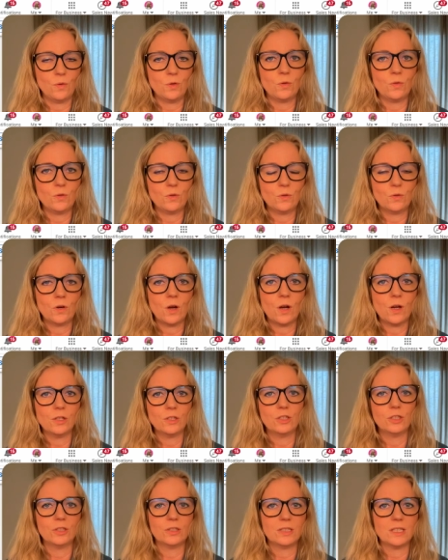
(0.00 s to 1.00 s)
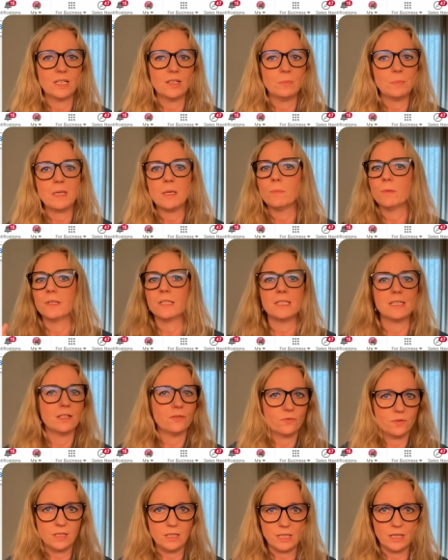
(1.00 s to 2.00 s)
You can't send people in
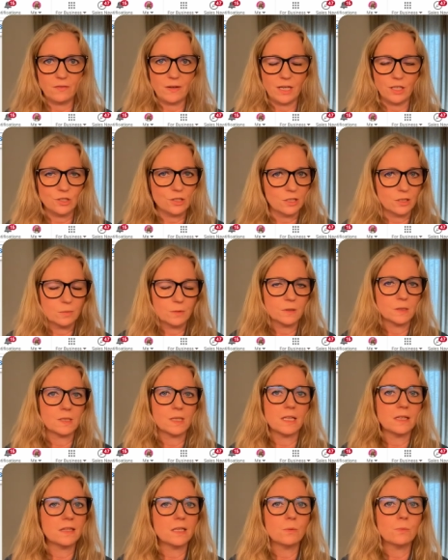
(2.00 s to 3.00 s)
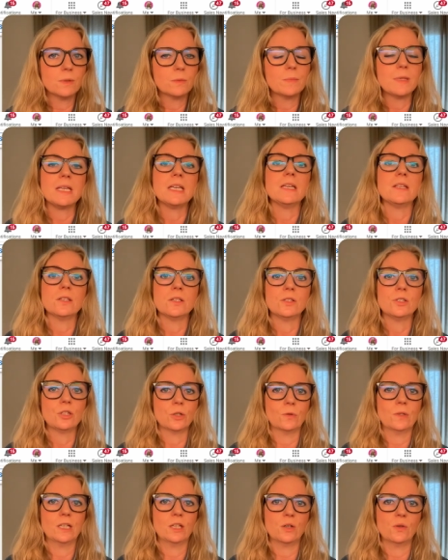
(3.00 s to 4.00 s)
different directions because then they will be
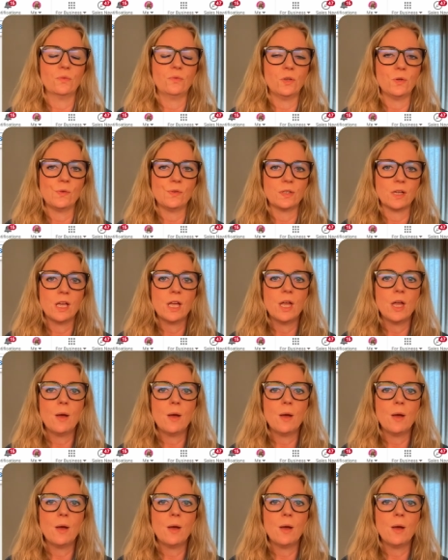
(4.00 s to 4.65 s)
totally confused.